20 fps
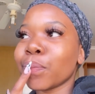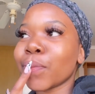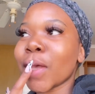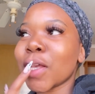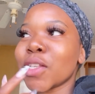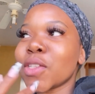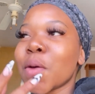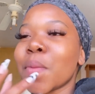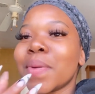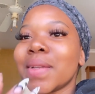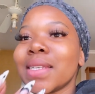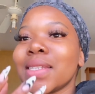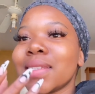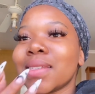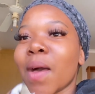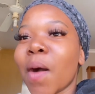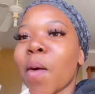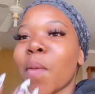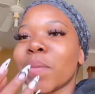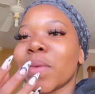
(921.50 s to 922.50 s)
So please
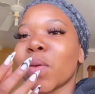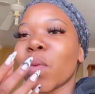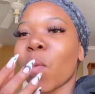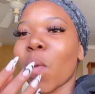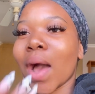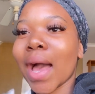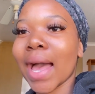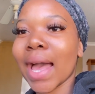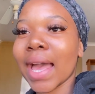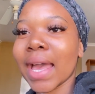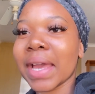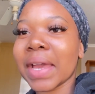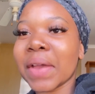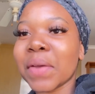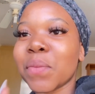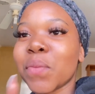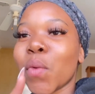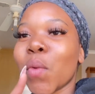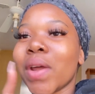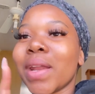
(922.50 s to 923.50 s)
tell me why,
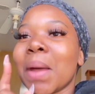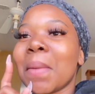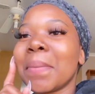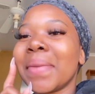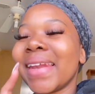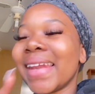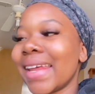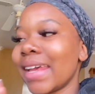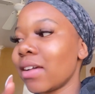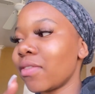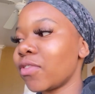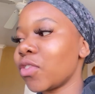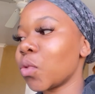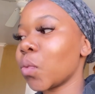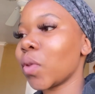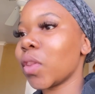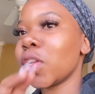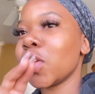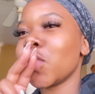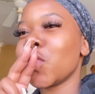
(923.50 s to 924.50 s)
when I'm left
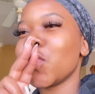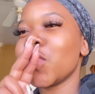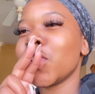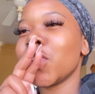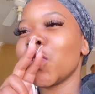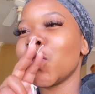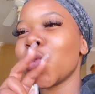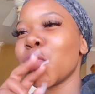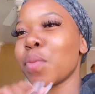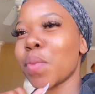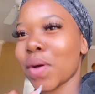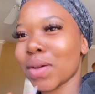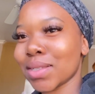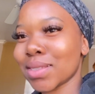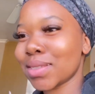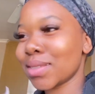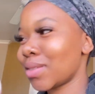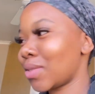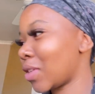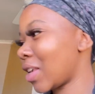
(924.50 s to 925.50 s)
with literally 2
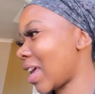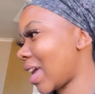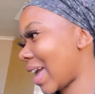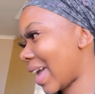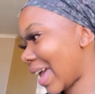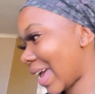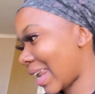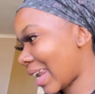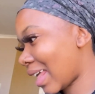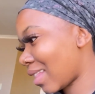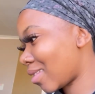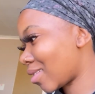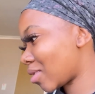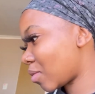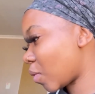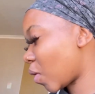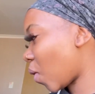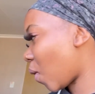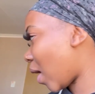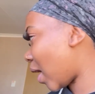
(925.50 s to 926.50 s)
boxes, get in another
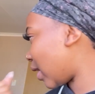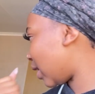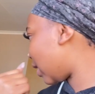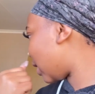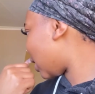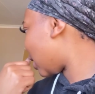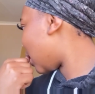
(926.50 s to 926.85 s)
small one